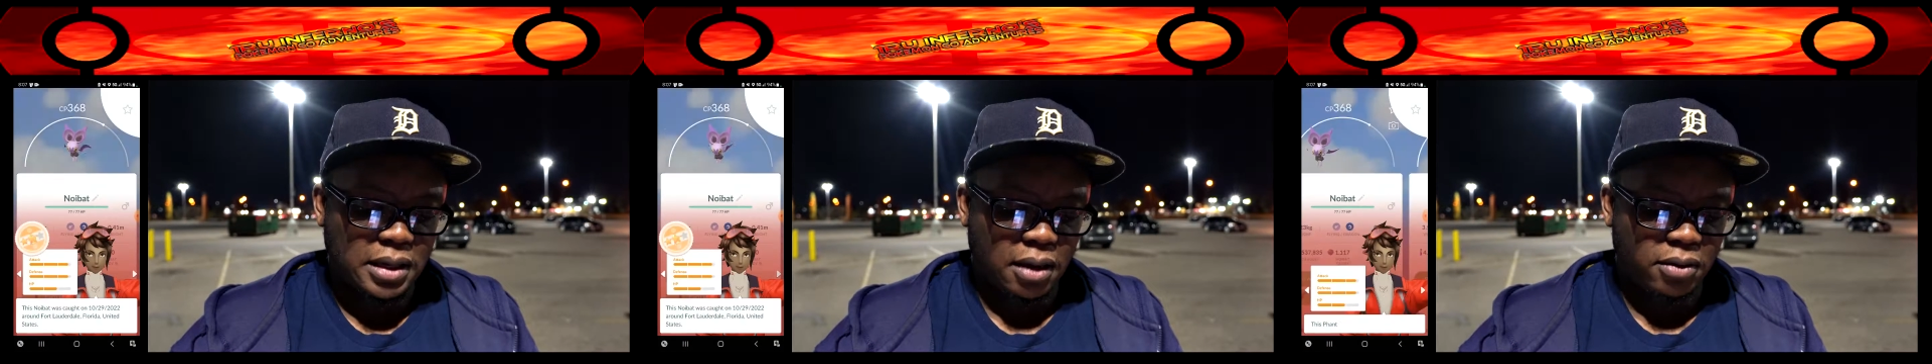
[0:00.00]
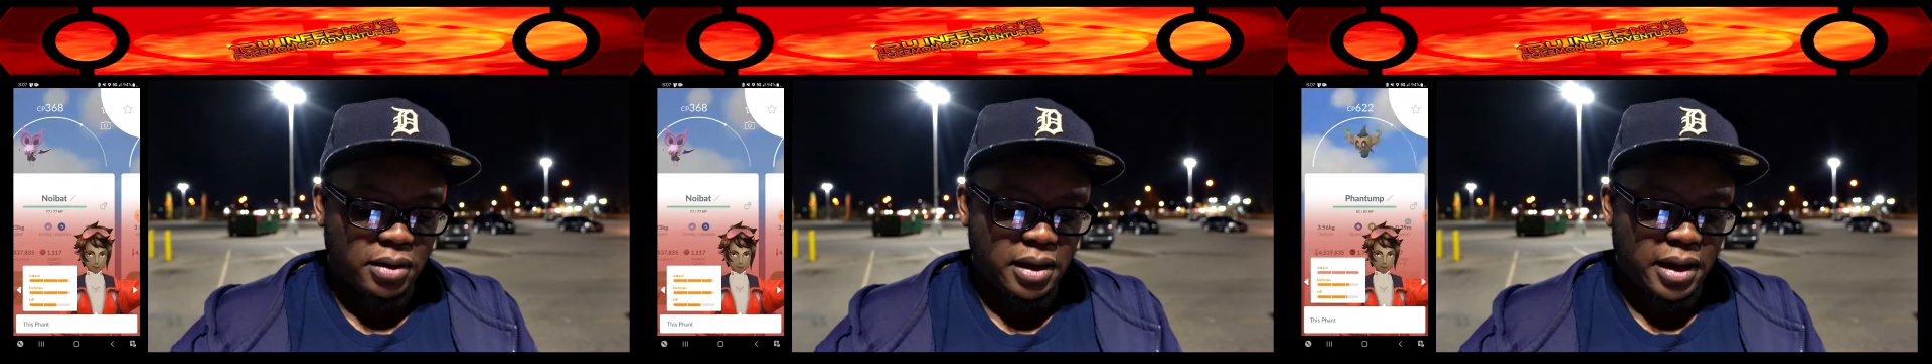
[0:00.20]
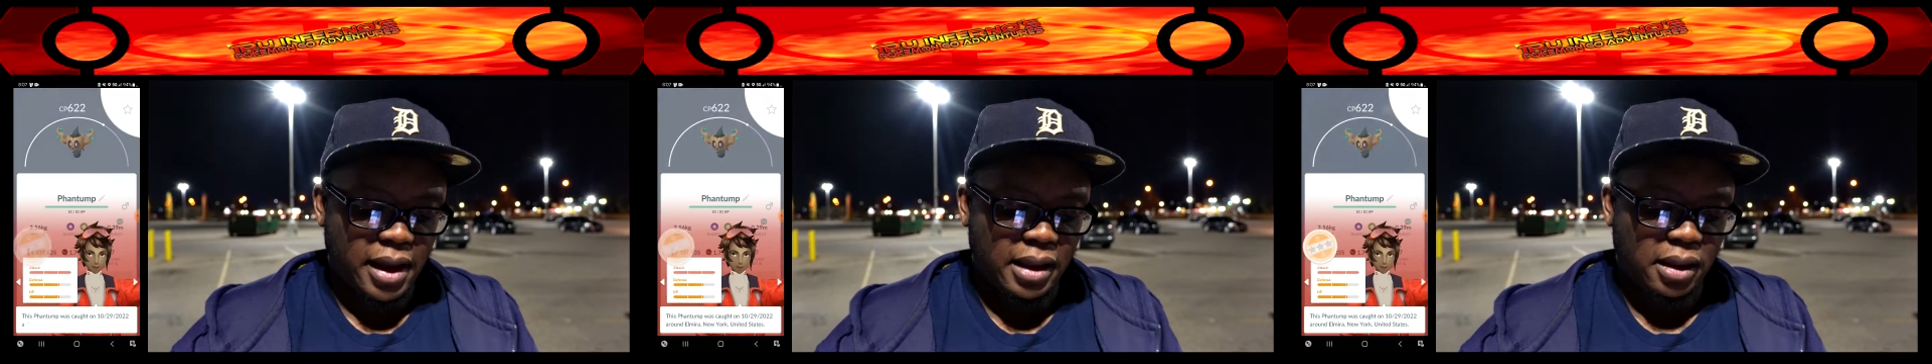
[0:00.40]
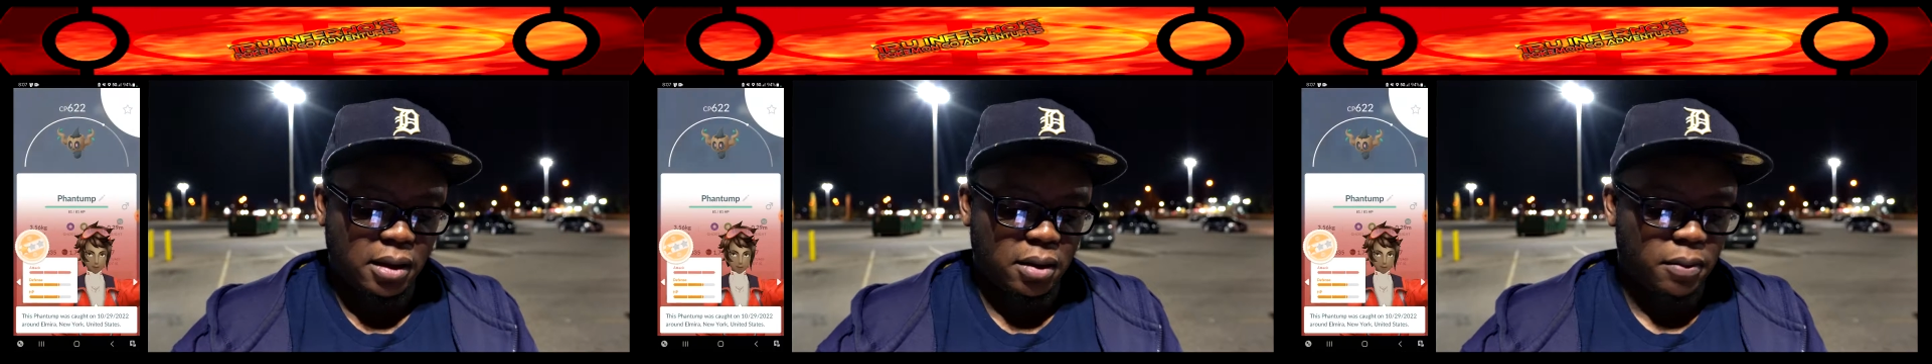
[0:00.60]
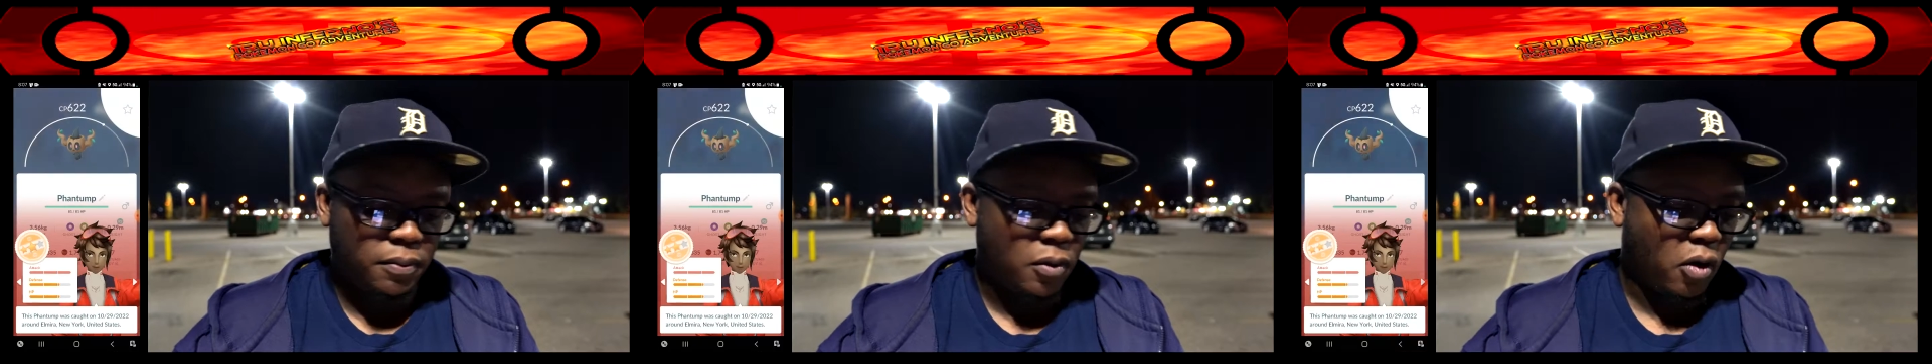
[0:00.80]
I don't think any of
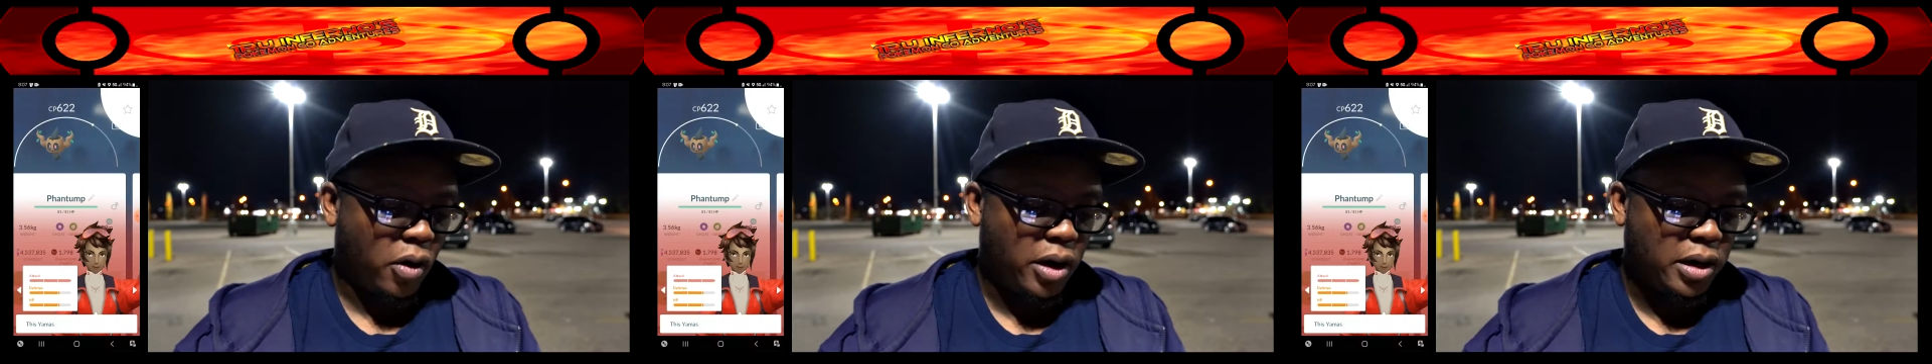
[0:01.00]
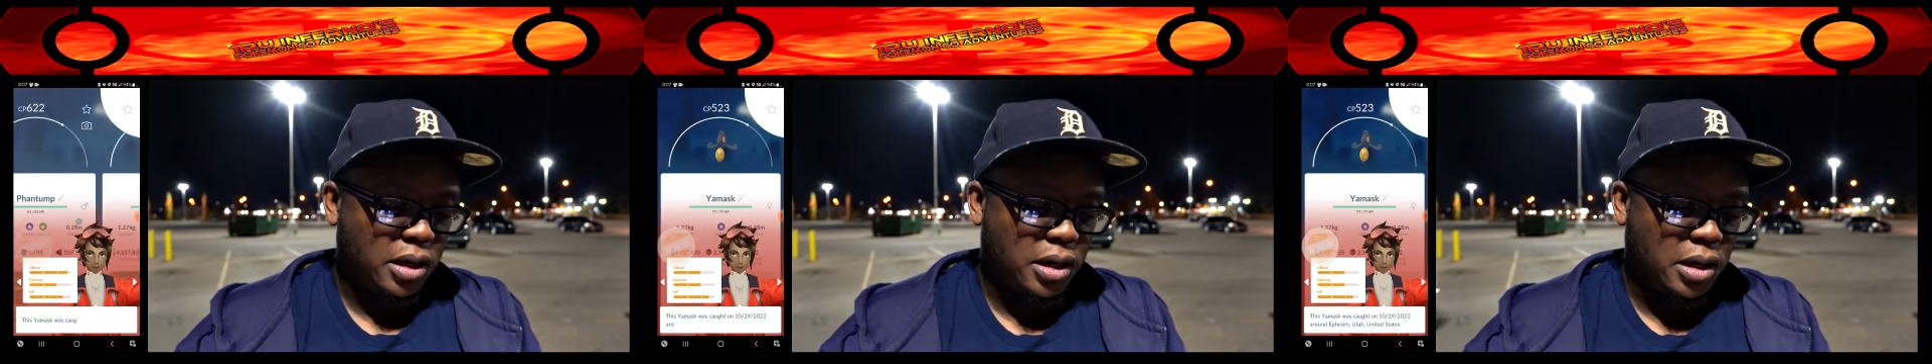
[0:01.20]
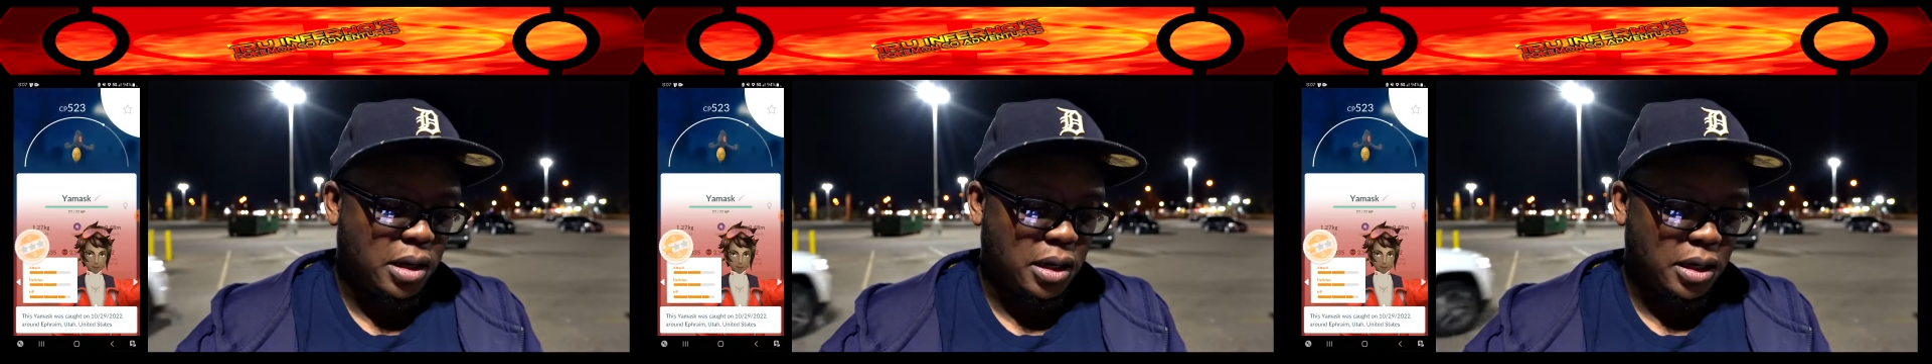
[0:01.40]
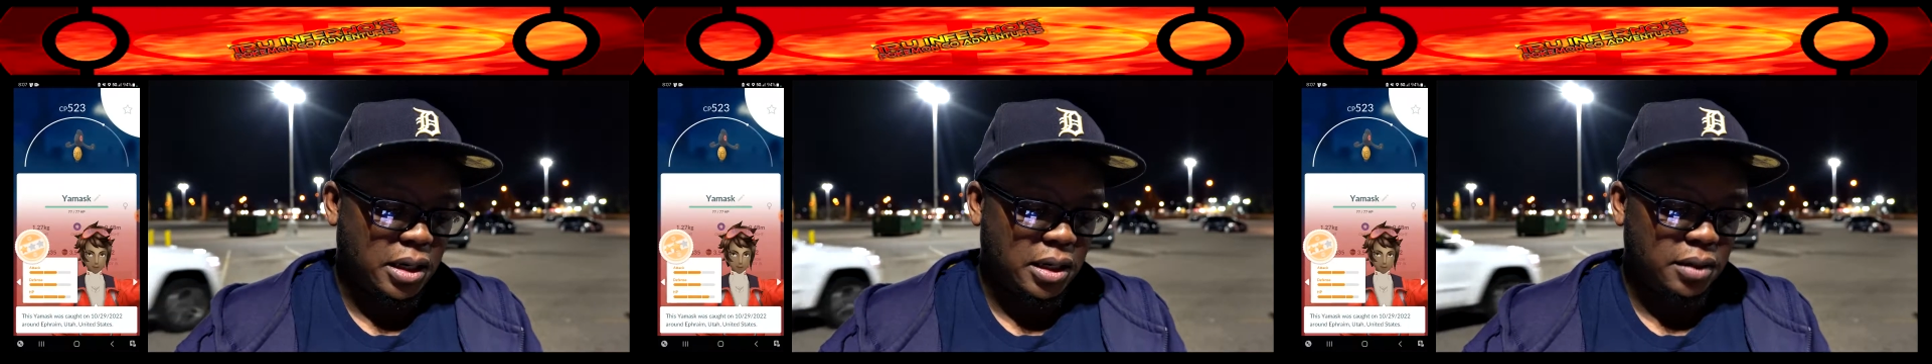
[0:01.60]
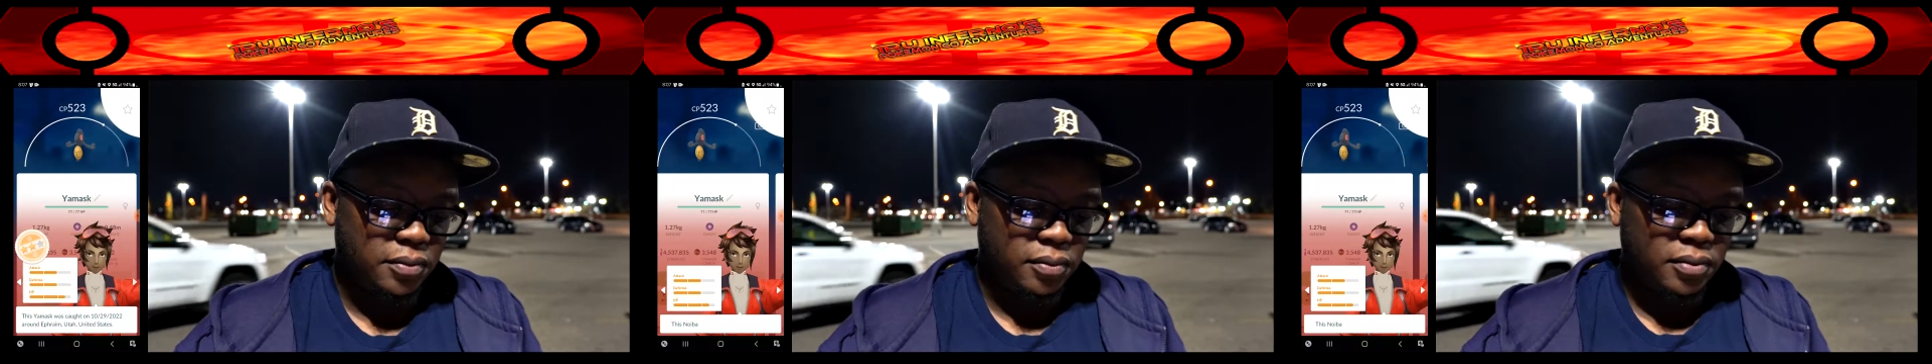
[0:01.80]
them are
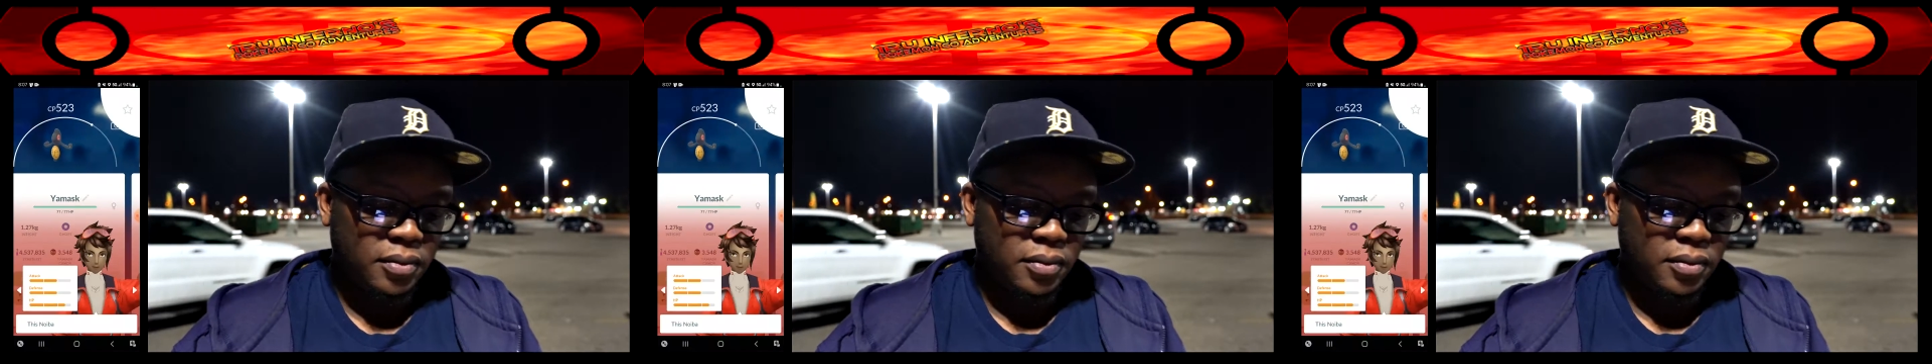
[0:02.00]
good.